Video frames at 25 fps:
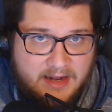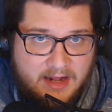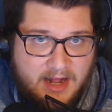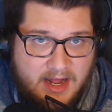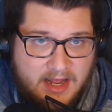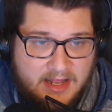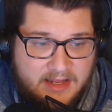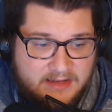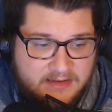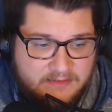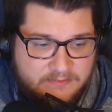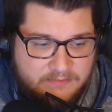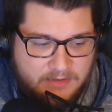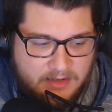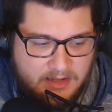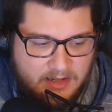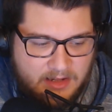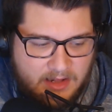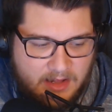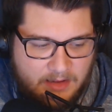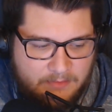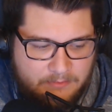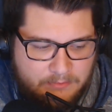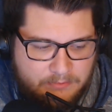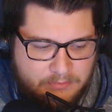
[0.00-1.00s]
I
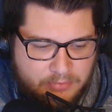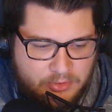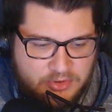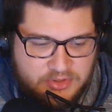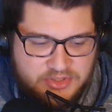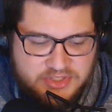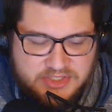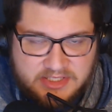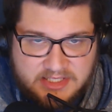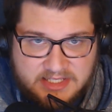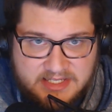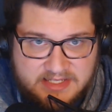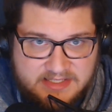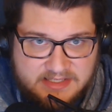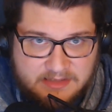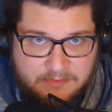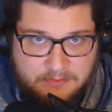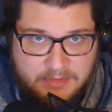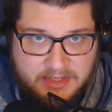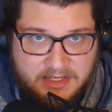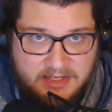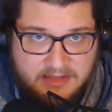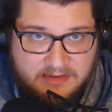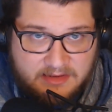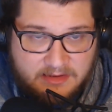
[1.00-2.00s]
am personally
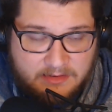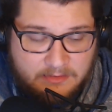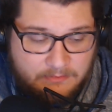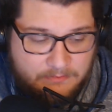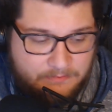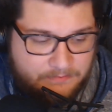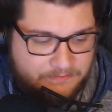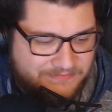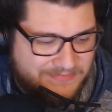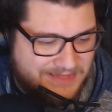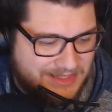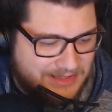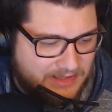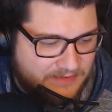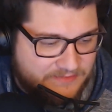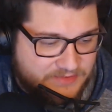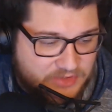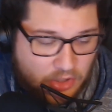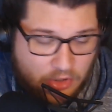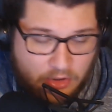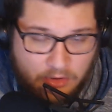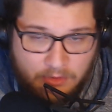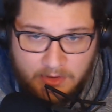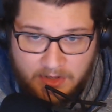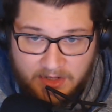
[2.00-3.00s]
somebody that loves
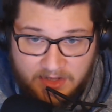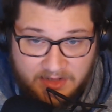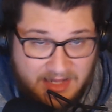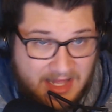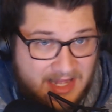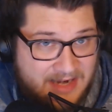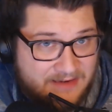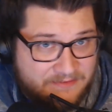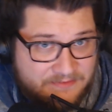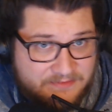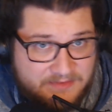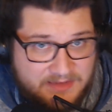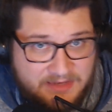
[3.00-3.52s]
a lot of